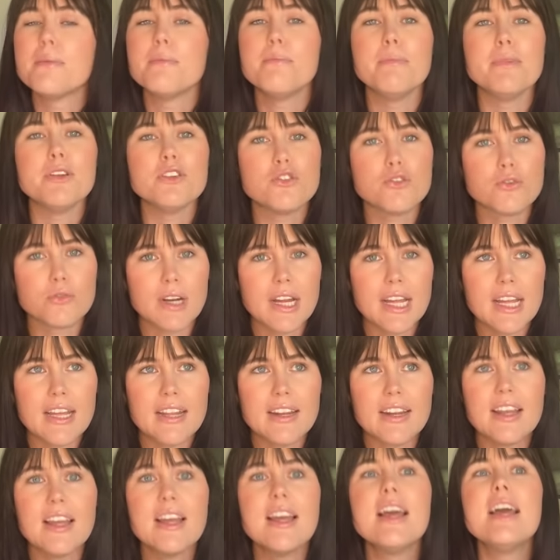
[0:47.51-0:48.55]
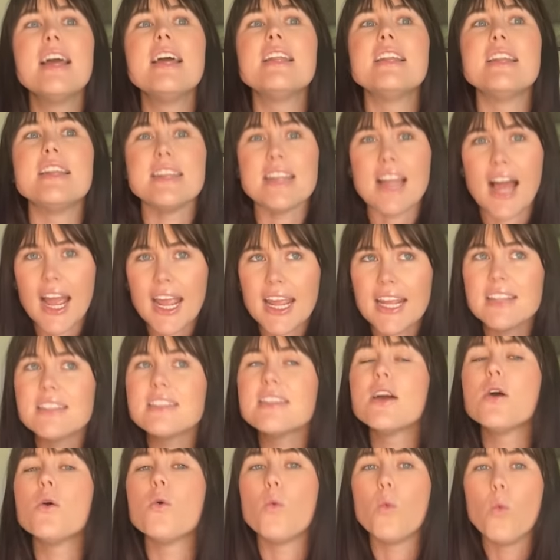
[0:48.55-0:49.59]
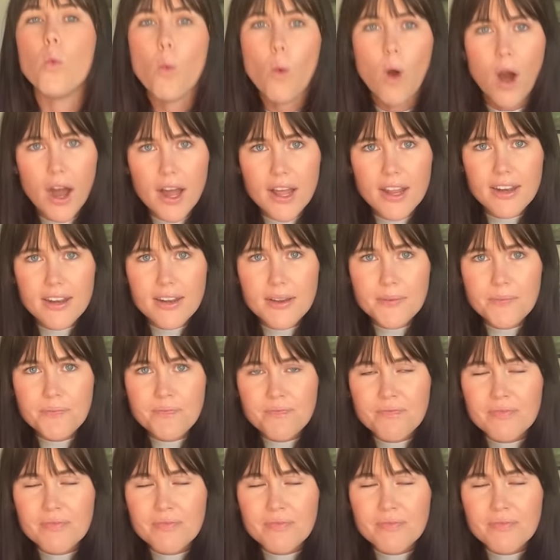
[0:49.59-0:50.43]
Madrid, night one.